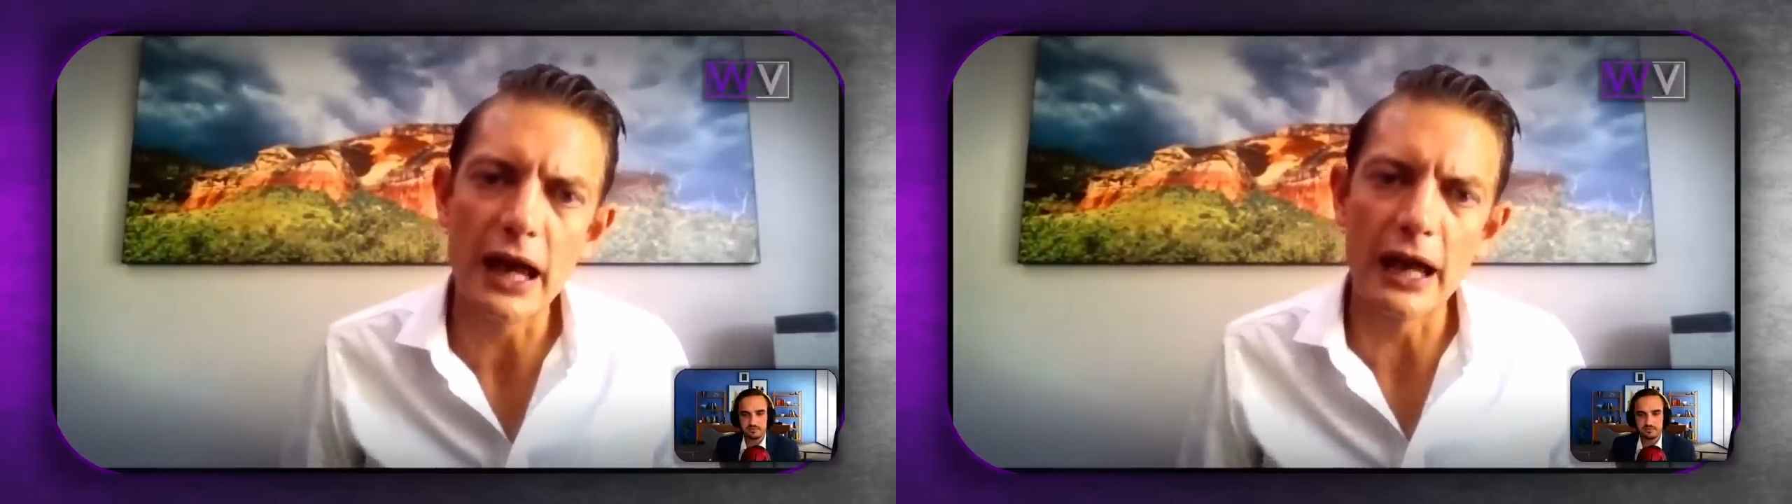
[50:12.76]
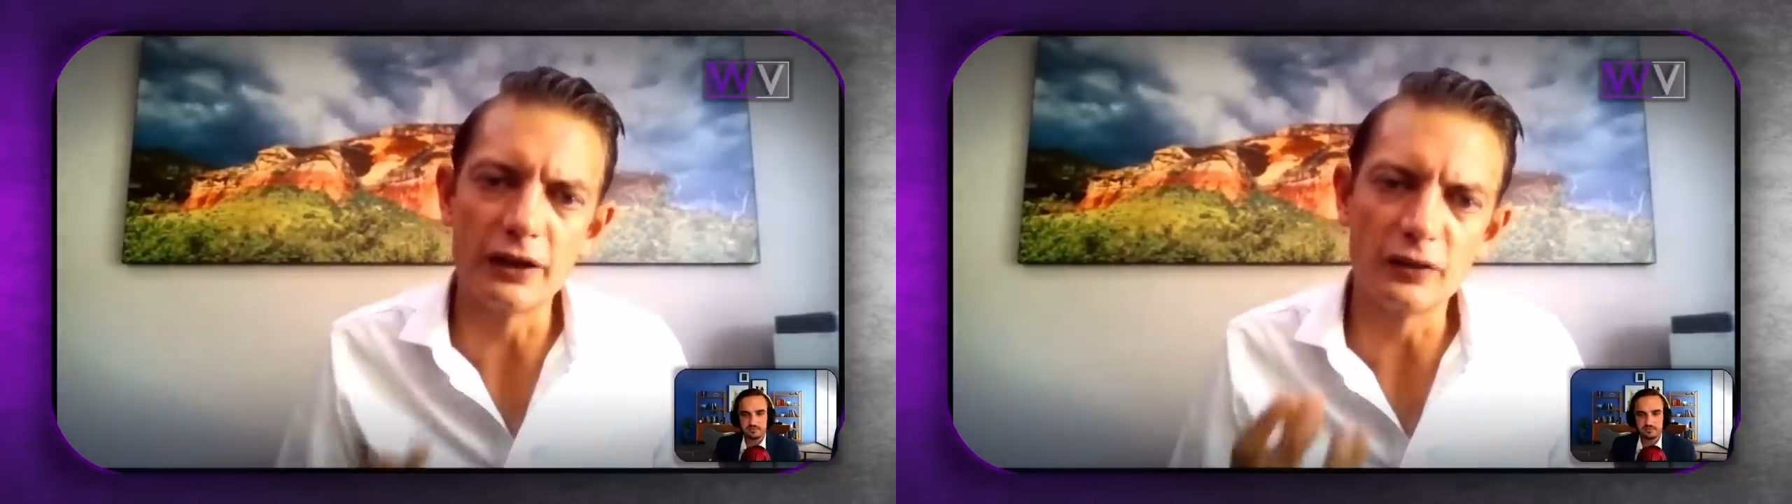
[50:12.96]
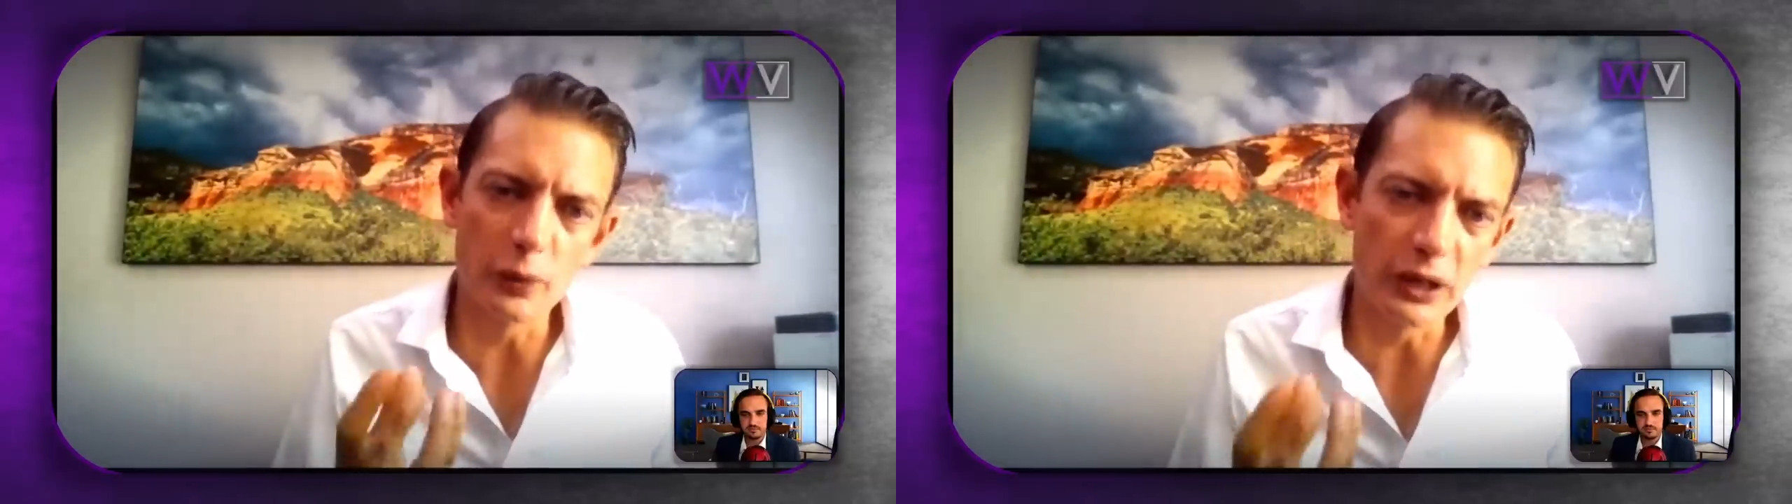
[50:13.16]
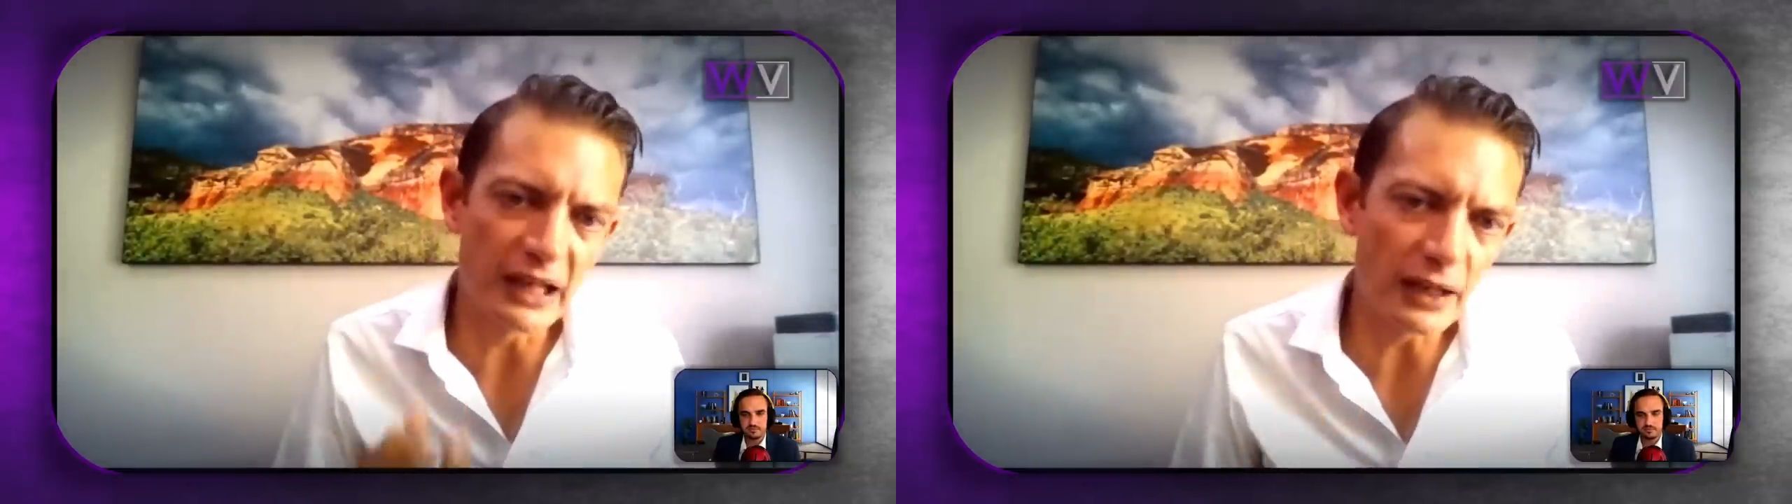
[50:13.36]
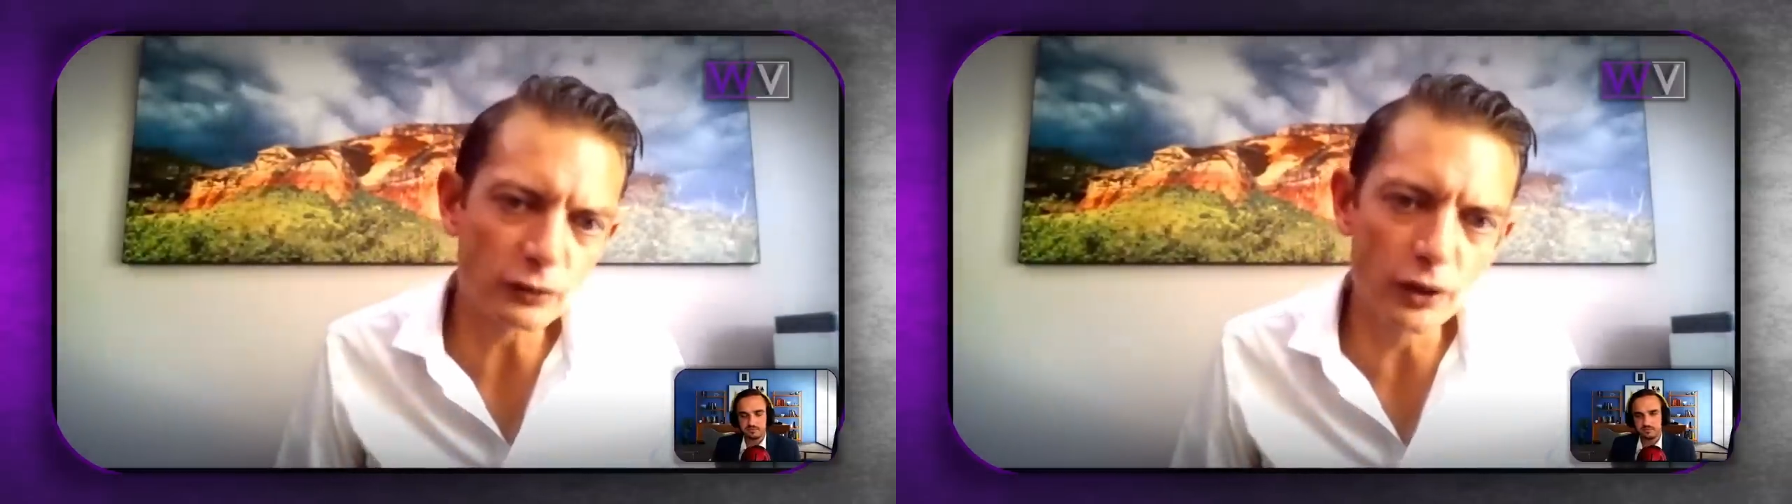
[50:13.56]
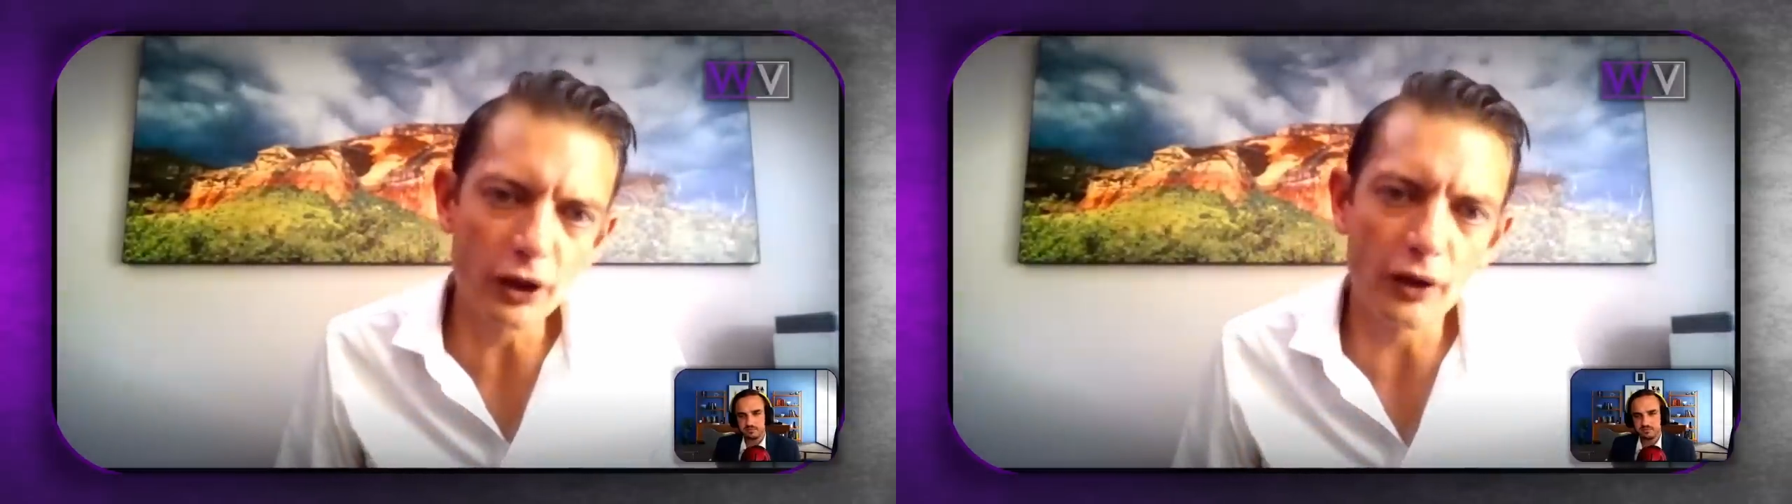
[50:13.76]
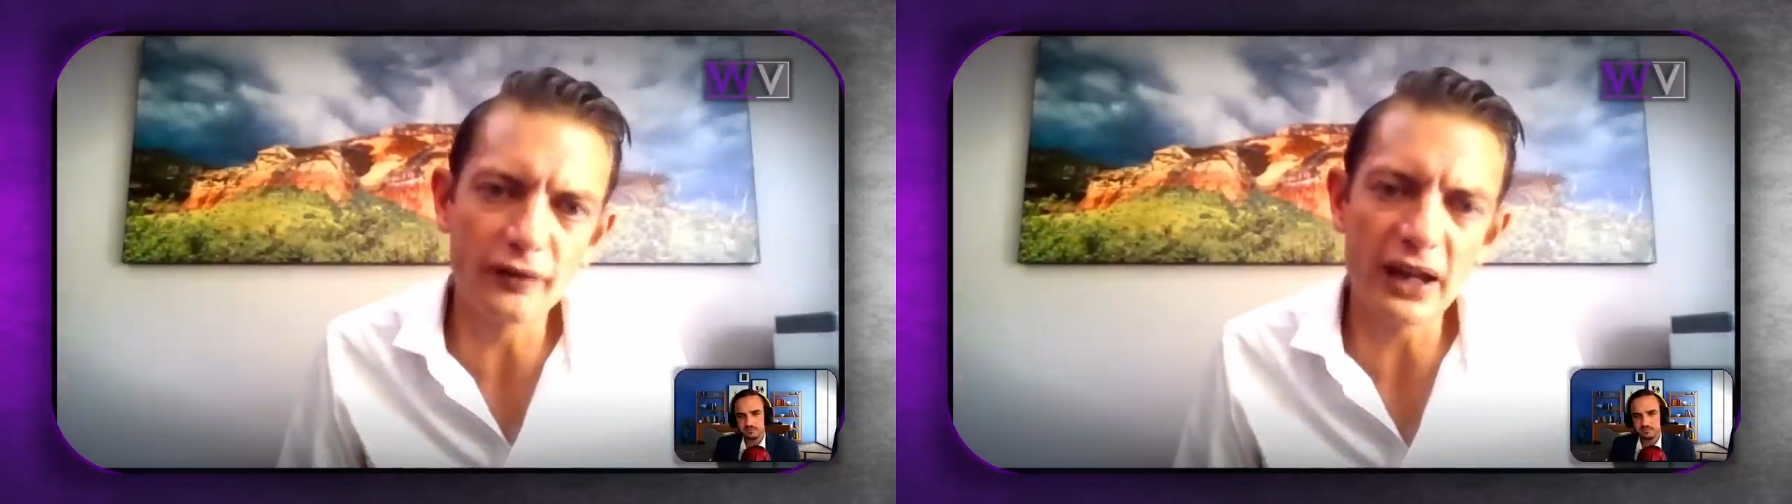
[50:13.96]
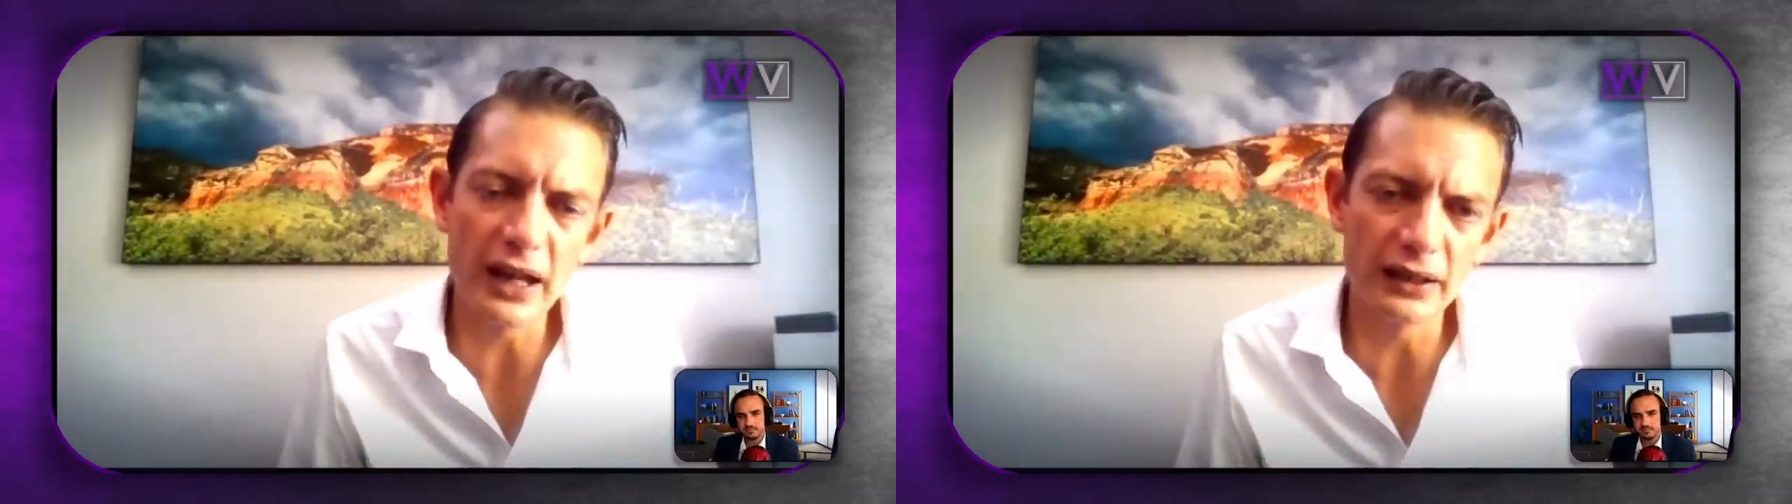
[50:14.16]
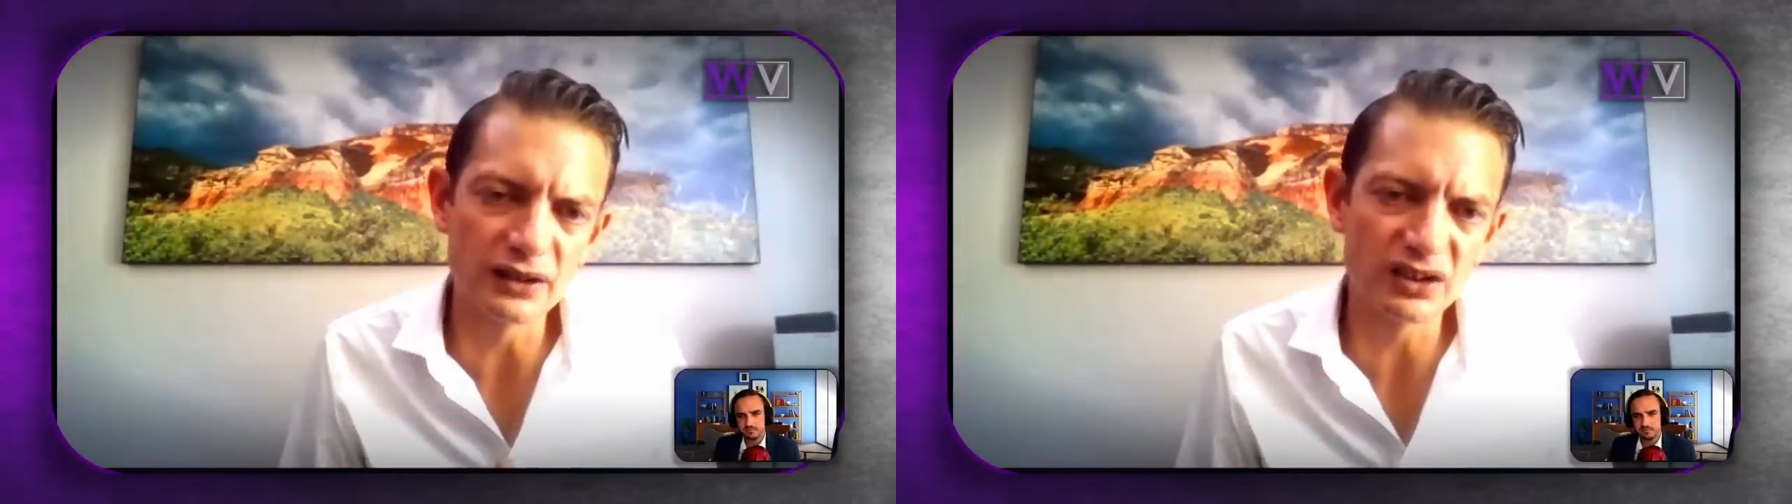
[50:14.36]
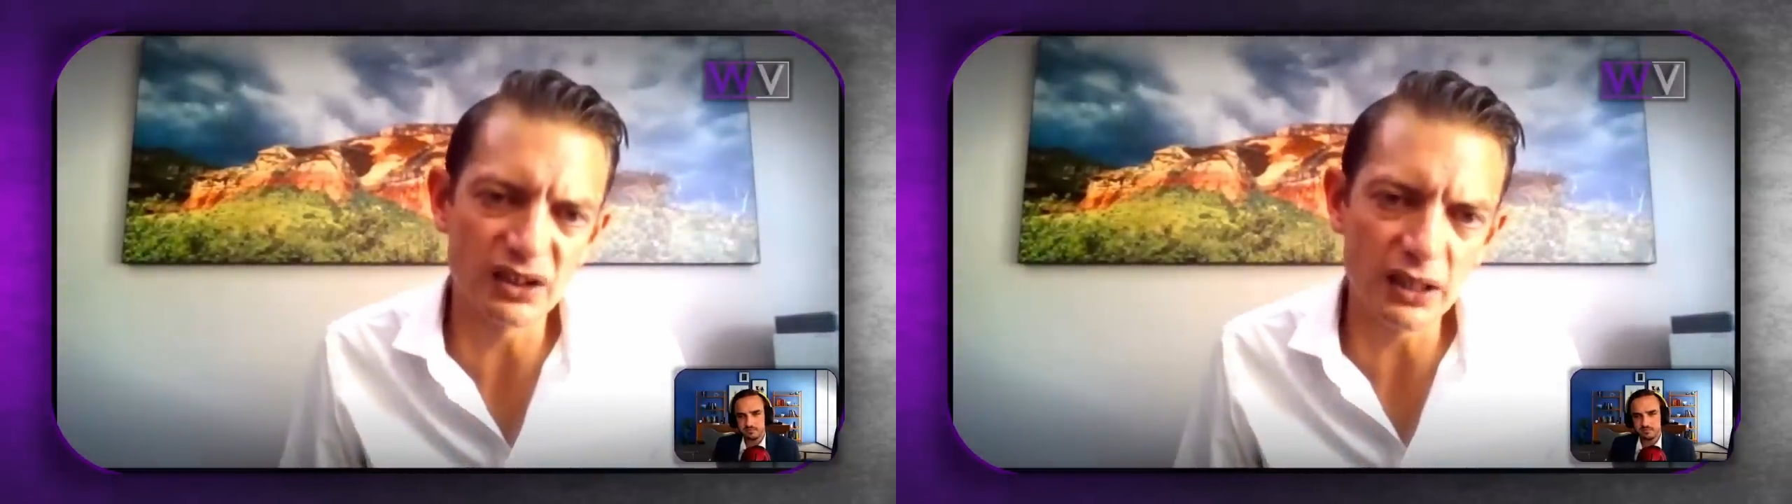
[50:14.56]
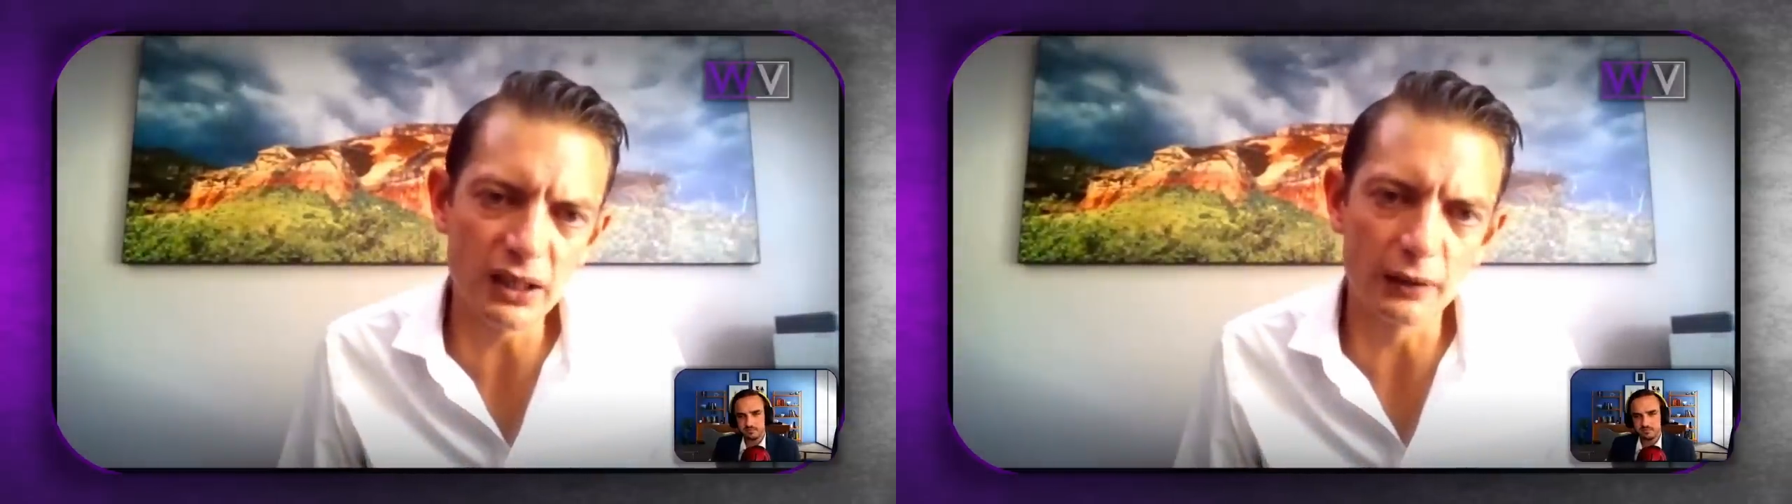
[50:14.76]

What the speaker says: And if we get rid of the ANC